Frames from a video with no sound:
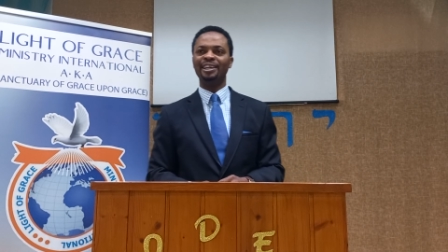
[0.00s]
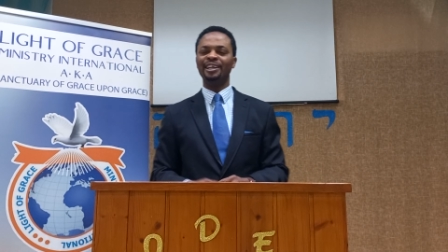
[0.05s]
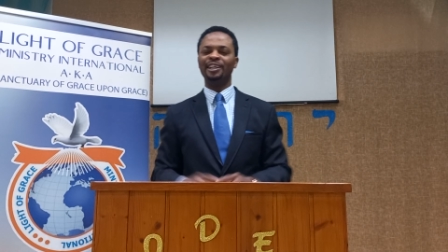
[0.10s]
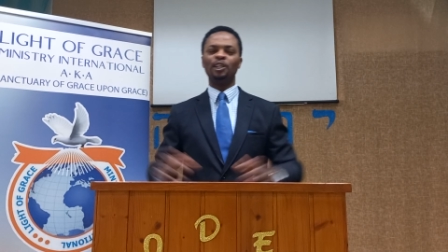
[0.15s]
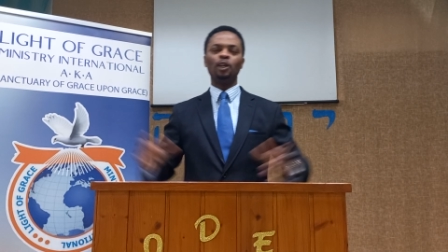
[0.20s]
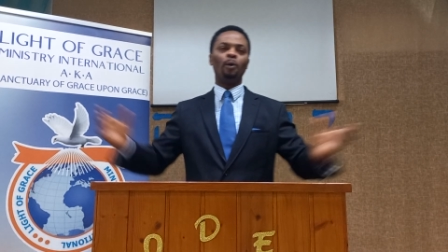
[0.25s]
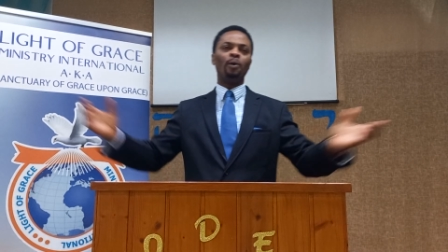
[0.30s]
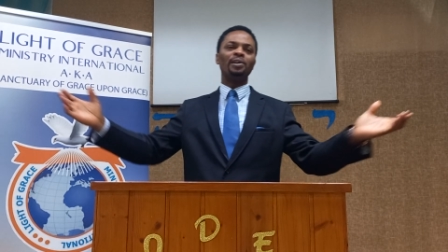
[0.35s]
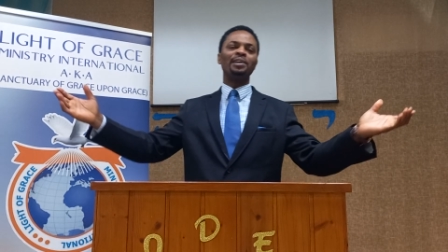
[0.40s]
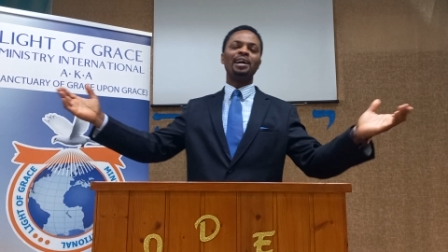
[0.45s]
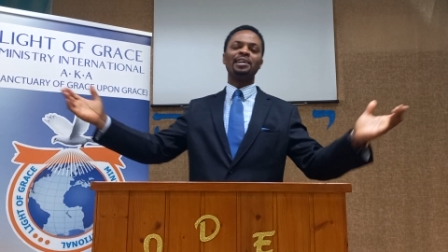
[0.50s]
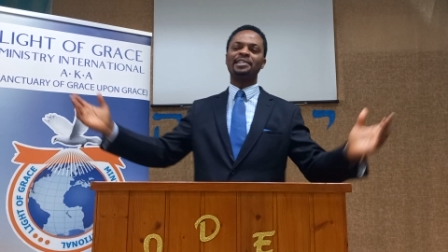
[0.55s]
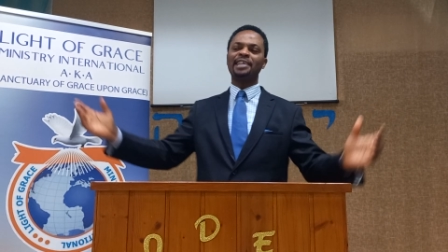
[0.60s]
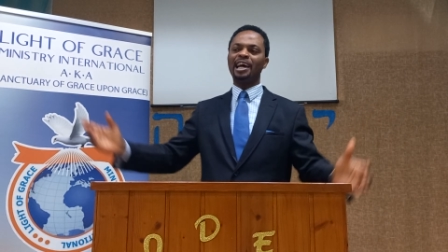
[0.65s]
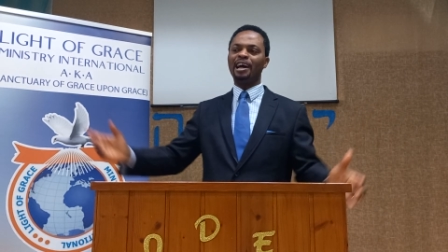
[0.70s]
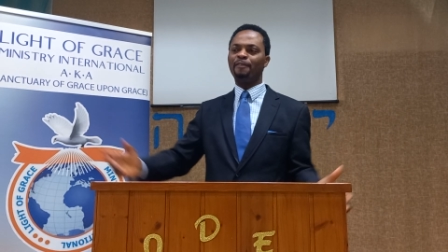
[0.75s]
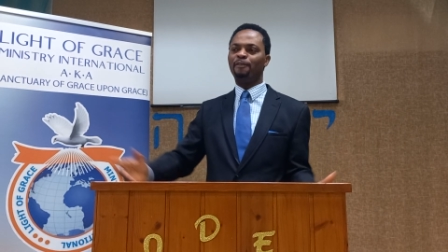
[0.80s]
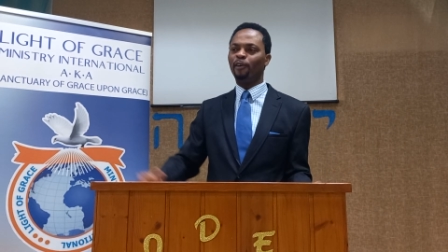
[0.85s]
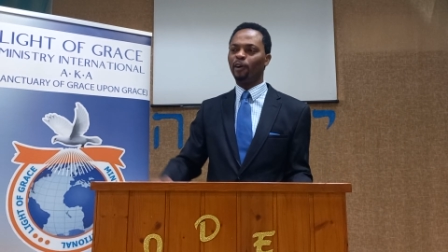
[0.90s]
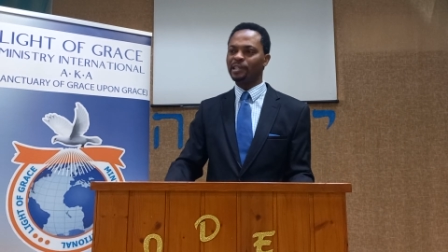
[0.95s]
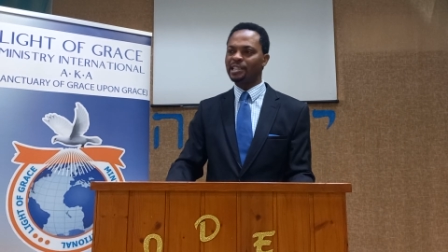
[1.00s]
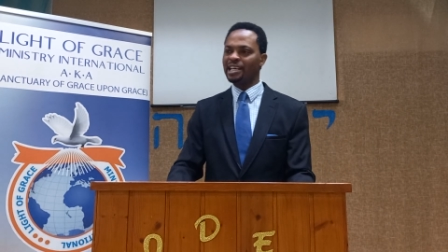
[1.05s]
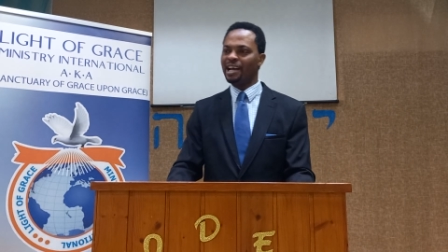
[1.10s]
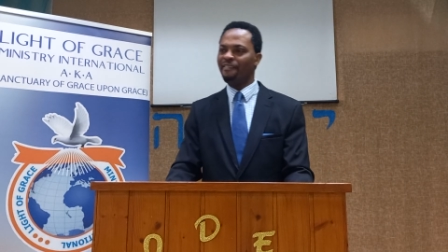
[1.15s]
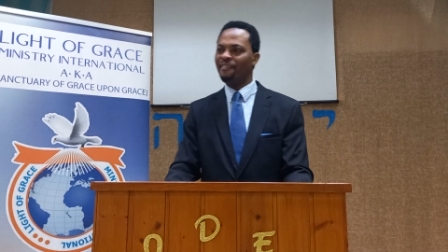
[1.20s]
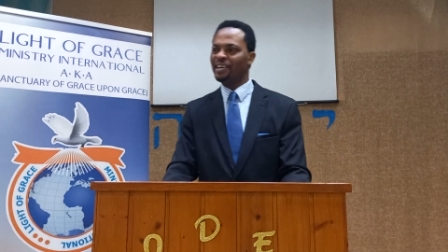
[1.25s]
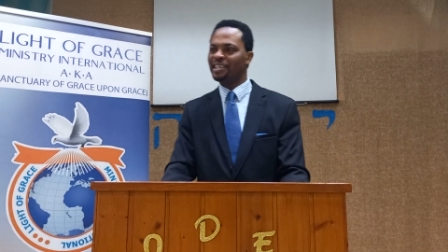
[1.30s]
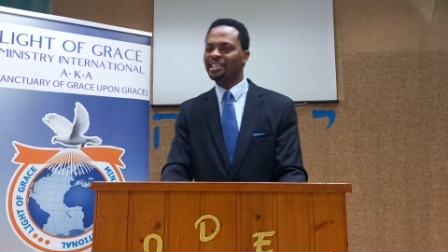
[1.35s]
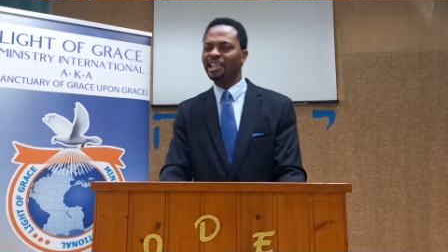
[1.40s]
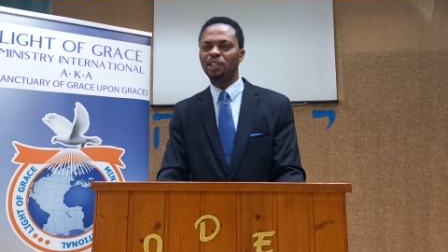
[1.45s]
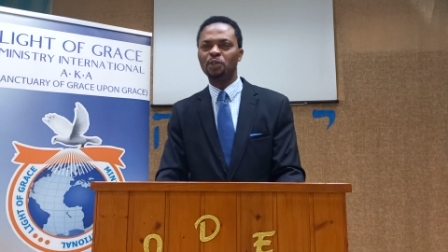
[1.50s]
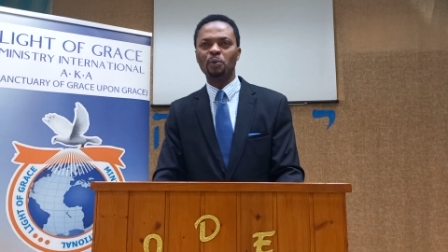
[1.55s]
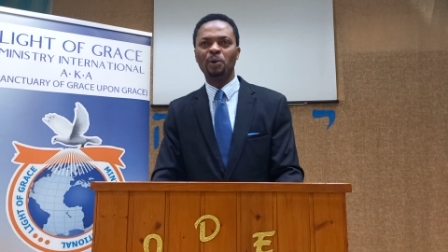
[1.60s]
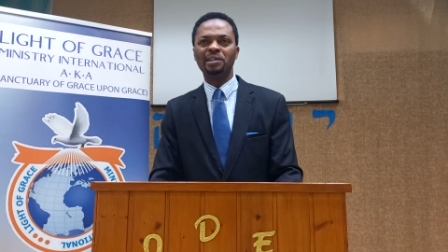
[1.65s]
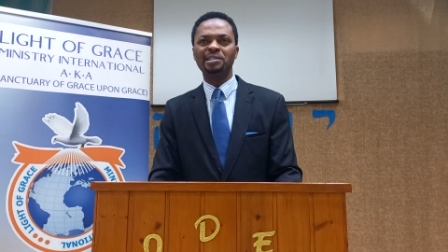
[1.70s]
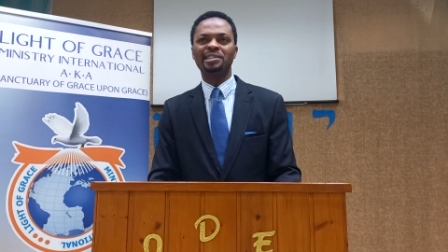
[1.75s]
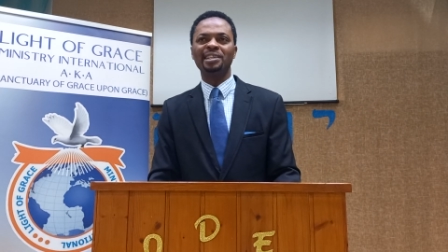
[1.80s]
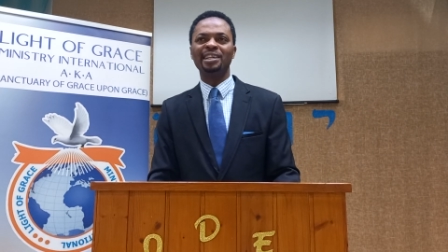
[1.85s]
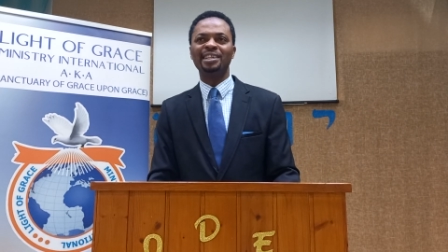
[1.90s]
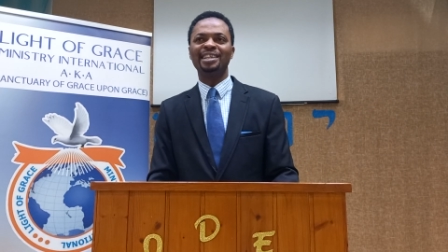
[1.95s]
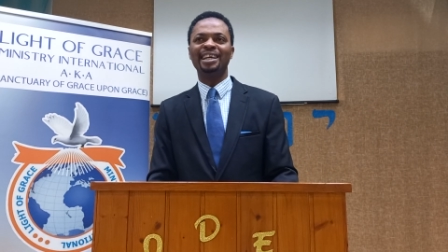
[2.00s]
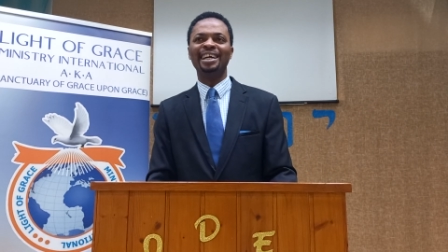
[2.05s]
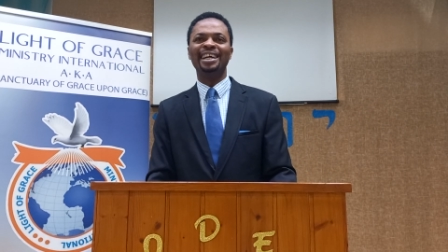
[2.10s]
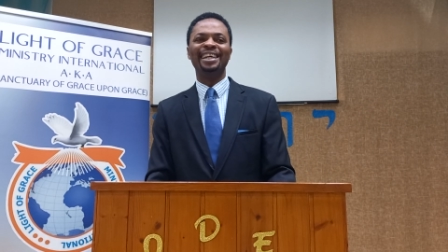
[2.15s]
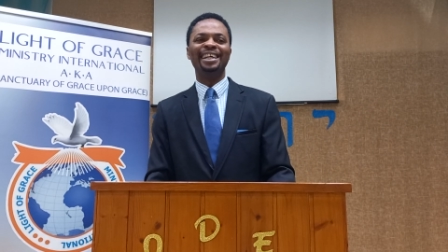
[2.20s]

No one Isaiah 40 and verse 31 says,